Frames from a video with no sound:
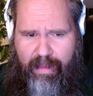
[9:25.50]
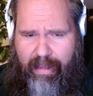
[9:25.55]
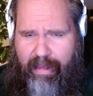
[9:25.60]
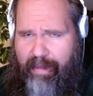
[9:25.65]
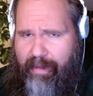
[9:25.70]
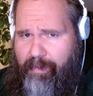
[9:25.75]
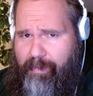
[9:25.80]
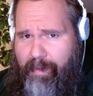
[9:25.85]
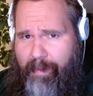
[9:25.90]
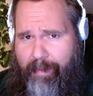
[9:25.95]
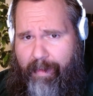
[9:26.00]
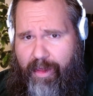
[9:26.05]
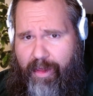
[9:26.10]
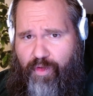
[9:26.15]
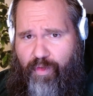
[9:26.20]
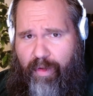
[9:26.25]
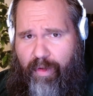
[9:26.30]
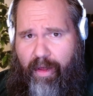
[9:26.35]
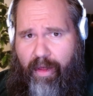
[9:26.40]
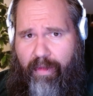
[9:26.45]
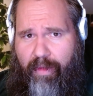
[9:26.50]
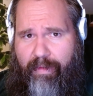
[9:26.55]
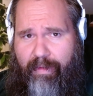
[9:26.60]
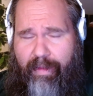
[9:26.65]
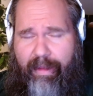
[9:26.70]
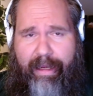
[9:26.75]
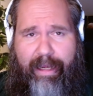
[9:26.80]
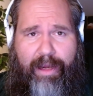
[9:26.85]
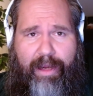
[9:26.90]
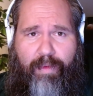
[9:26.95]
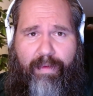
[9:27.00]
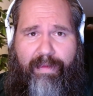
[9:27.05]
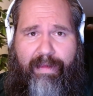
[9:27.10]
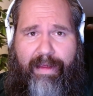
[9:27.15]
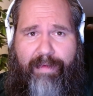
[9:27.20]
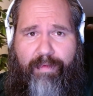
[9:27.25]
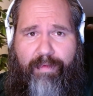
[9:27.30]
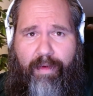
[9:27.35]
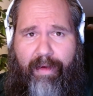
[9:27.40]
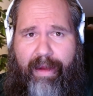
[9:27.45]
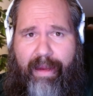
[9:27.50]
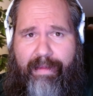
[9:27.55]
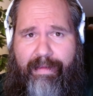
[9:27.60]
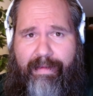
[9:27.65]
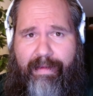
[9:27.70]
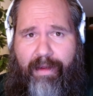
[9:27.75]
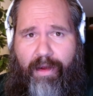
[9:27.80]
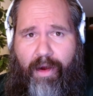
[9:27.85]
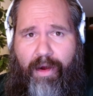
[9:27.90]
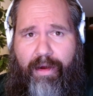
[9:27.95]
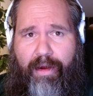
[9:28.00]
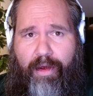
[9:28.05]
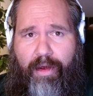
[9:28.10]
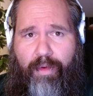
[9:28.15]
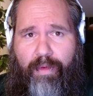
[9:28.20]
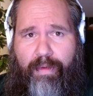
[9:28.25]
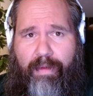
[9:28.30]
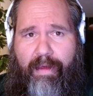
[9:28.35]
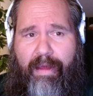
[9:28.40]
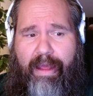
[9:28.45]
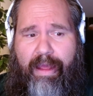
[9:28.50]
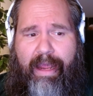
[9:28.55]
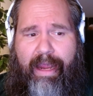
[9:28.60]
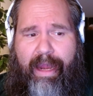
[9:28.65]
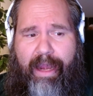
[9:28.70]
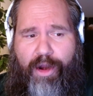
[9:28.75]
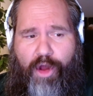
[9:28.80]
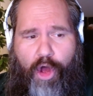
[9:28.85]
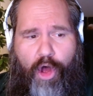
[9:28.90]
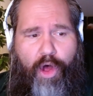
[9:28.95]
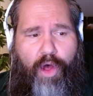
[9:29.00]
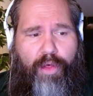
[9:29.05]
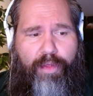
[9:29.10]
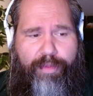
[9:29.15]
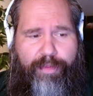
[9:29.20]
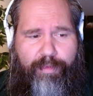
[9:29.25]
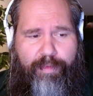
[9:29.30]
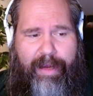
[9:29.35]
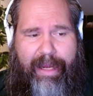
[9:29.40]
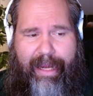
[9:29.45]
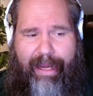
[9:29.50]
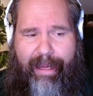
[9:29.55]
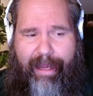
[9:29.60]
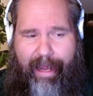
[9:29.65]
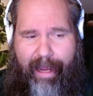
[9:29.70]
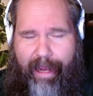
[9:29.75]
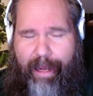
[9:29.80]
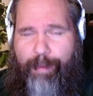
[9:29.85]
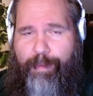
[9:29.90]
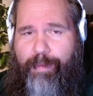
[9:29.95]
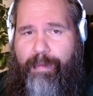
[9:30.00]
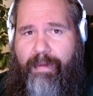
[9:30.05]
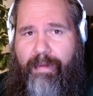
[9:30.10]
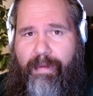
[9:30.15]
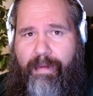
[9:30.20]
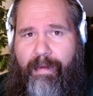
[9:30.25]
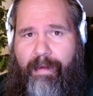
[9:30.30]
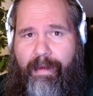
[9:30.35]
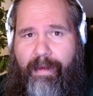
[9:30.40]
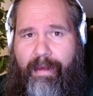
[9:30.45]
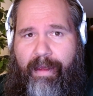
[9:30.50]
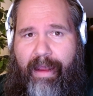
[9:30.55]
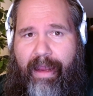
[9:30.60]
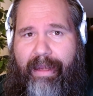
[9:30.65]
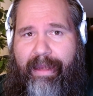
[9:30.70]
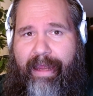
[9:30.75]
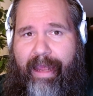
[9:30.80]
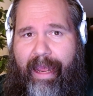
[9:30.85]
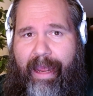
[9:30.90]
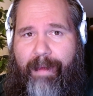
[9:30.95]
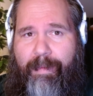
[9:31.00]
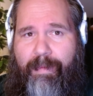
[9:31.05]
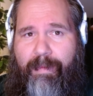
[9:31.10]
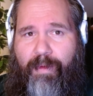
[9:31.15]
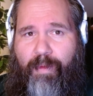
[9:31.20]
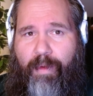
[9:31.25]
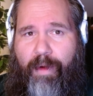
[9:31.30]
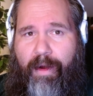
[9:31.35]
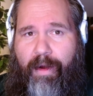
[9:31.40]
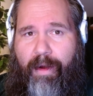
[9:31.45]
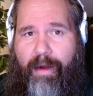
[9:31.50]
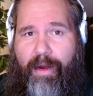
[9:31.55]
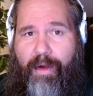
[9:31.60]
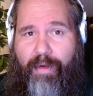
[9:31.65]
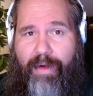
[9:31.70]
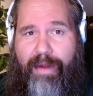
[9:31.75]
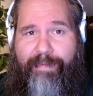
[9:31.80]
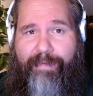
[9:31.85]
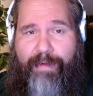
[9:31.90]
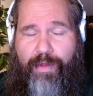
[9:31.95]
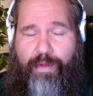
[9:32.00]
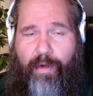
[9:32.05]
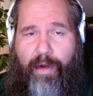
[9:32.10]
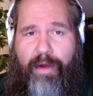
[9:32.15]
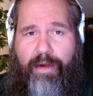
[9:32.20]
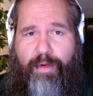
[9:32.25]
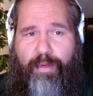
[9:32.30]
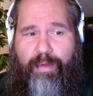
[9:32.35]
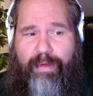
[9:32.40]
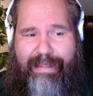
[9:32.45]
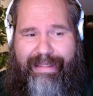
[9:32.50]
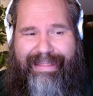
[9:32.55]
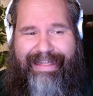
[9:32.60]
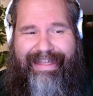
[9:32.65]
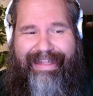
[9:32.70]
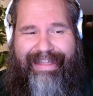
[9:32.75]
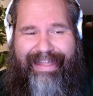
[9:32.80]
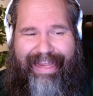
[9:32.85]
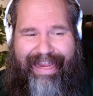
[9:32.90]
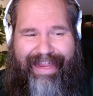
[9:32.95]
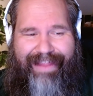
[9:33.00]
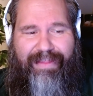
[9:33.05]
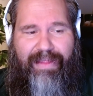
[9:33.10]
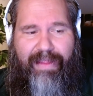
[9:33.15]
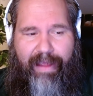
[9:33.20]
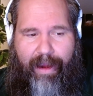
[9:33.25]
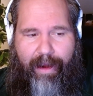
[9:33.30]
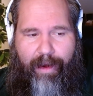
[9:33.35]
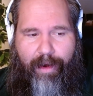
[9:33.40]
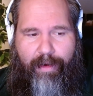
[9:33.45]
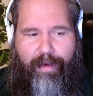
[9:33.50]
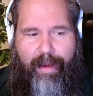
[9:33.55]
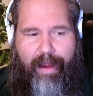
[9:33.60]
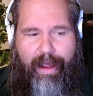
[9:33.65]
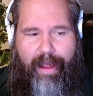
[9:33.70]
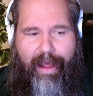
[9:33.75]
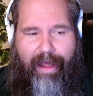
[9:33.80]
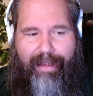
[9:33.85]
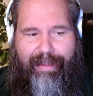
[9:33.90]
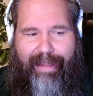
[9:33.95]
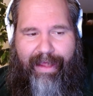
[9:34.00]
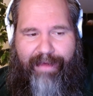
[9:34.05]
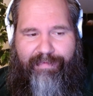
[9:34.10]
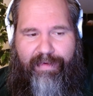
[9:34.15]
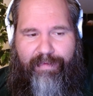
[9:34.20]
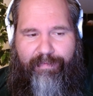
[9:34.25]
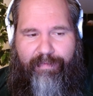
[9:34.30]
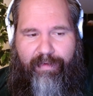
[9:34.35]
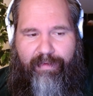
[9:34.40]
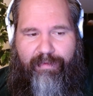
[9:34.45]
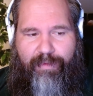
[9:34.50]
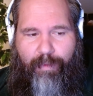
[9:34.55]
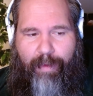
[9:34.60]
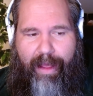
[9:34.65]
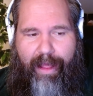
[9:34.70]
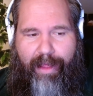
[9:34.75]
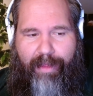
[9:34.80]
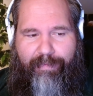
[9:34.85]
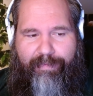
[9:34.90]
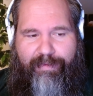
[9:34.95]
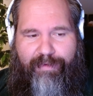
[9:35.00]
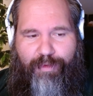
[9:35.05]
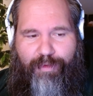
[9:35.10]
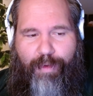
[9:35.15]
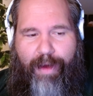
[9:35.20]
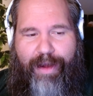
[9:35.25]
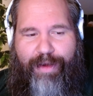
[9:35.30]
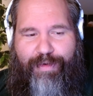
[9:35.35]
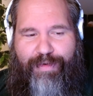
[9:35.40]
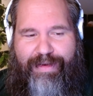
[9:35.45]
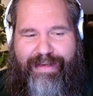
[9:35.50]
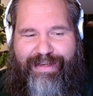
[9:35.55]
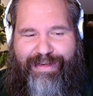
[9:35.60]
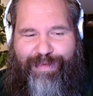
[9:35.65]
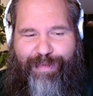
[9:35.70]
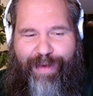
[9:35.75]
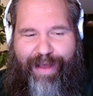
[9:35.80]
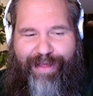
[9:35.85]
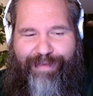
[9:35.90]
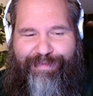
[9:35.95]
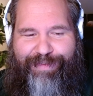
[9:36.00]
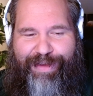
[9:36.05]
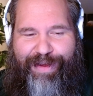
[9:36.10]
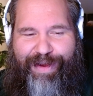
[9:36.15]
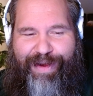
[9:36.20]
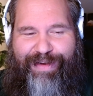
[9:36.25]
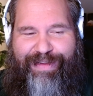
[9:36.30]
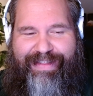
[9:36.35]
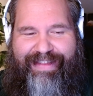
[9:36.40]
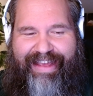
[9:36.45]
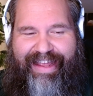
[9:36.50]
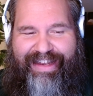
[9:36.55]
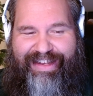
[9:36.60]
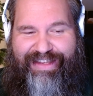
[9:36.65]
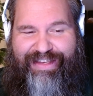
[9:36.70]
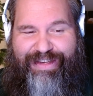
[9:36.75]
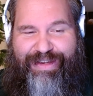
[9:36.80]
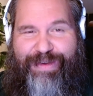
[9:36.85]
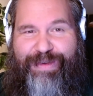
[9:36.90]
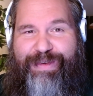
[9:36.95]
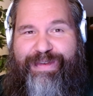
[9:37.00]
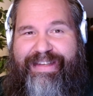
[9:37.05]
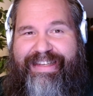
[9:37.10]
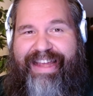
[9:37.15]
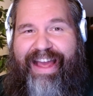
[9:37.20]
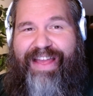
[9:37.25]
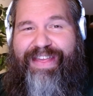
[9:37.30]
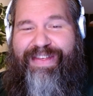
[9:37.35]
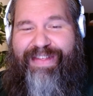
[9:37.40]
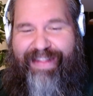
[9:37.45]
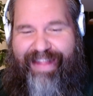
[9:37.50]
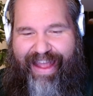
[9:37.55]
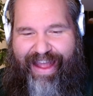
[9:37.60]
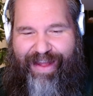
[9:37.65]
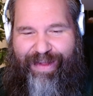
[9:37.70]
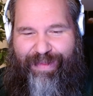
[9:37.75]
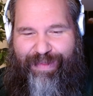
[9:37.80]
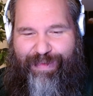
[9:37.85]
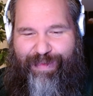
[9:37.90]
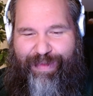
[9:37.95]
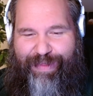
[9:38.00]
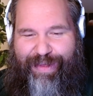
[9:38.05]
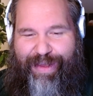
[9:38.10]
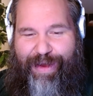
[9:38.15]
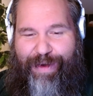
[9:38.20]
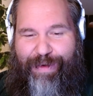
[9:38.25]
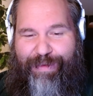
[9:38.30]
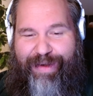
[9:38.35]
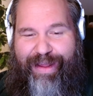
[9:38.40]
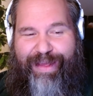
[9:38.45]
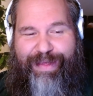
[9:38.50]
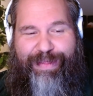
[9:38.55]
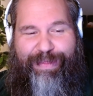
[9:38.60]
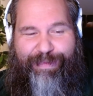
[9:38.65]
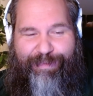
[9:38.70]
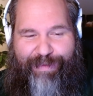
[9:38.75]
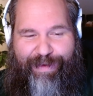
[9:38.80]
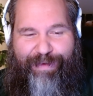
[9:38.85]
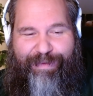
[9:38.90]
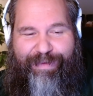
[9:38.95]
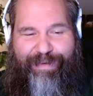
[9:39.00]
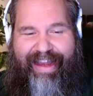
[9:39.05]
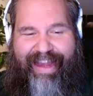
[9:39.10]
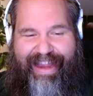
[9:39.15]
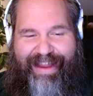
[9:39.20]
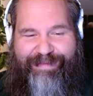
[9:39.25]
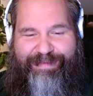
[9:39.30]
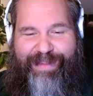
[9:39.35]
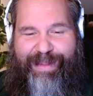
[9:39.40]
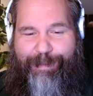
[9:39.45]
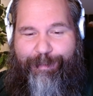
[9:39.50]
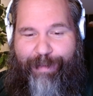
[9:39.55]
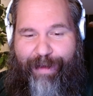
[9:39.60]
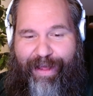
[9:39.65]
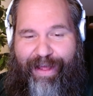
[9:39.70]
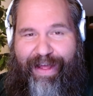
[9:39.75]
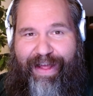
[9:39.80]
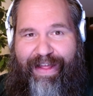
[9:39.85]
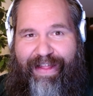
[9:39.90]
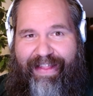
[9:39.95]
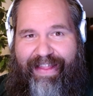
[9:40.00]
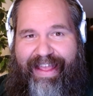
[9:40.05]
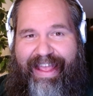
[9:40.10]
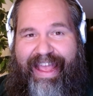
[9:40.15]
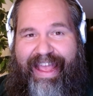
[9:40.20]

He's been Montreal's leading receiver against the Argos in all 3 games, and games where Cody Fajardo was still in there. 11 for 12, 212 yards and 2 touchdowns with Cody throwing him the ball.